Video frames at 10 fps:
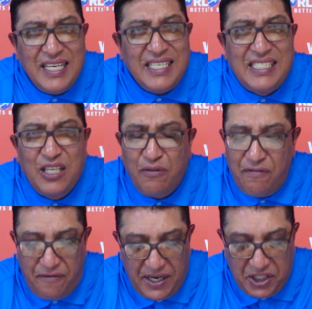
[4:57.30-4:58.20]
Still
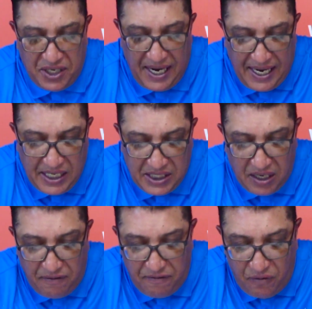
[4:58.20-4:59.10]
fresh legs
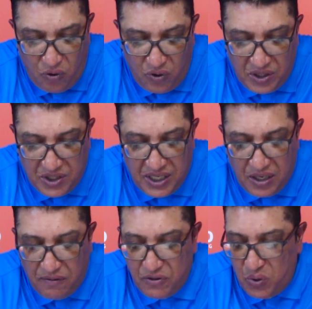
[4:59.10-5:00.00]
for the
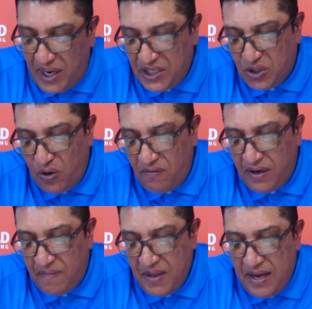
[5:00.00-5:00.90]
son of twice
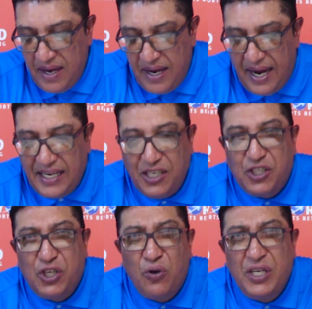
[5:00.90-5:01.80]
over. And he
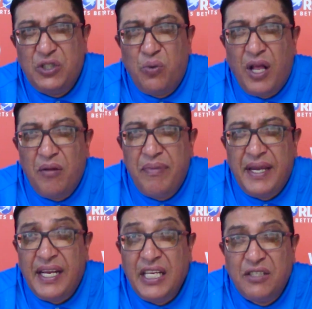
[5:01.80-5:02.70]
showed his
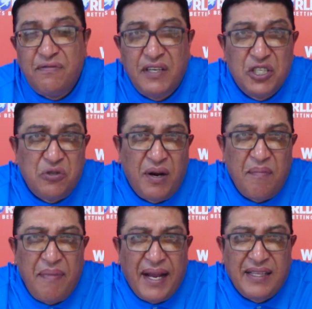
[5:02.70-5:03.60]
well-being in his first
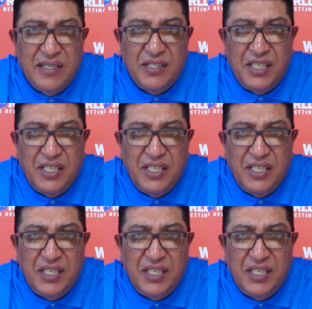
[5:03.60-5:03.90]
run back this